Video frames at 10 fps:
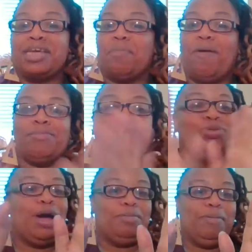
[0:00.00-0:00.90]
I promise
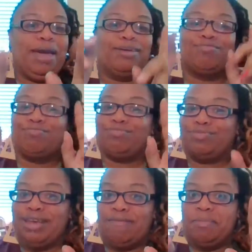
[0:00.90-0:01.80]
you, I'll be back.
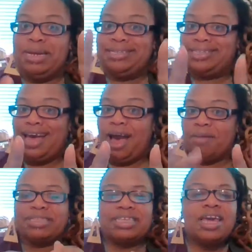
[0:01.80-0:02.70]
7 minutes
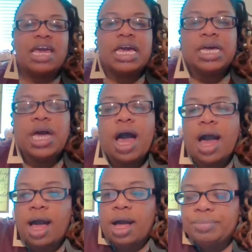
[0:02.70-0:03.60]
tops.
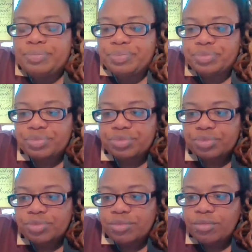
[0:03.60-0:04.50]
Um,
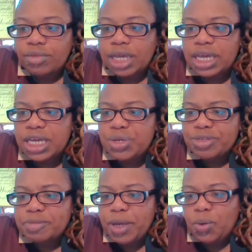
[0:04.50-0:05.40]
Can you
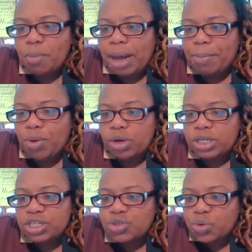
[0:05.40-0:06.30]
speak on bipolar
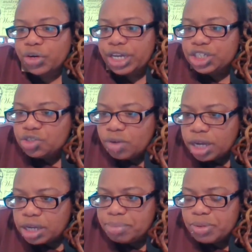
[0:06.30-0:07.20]
disorder and
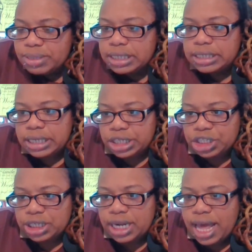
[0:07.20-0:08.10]
drug abuse
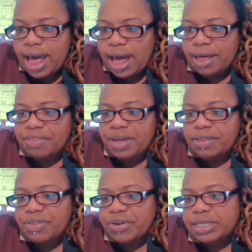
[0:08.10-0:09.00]
addiction? I
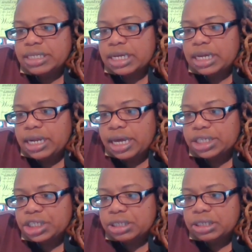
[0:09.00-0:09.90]
think there is a
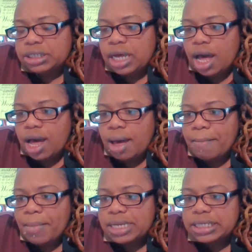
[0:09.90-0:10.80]
connection.
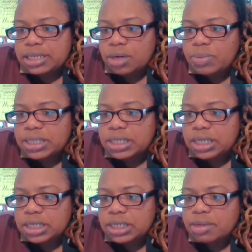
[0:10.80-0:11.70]
My son was
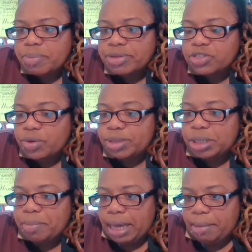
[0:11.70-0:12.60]
addicted to
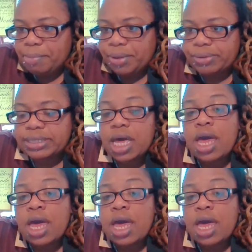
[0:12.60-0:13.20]
prescription pain pills.